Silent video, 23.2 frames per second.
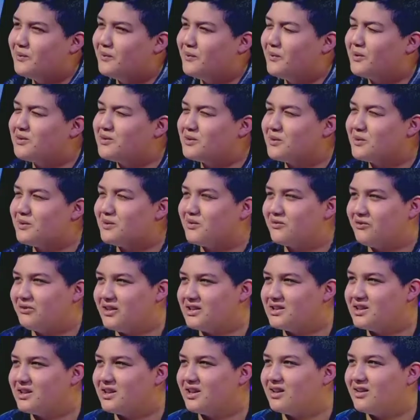was the
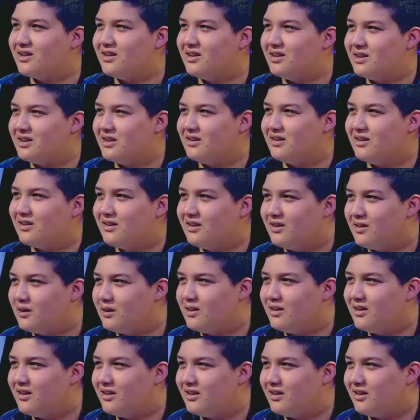thing again?
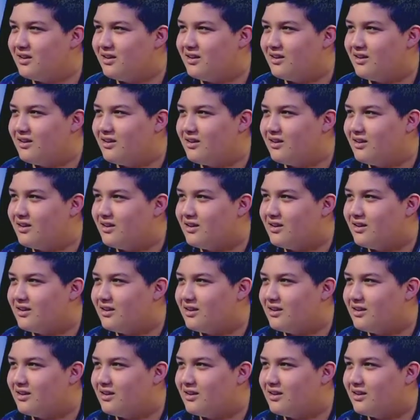You've already answered.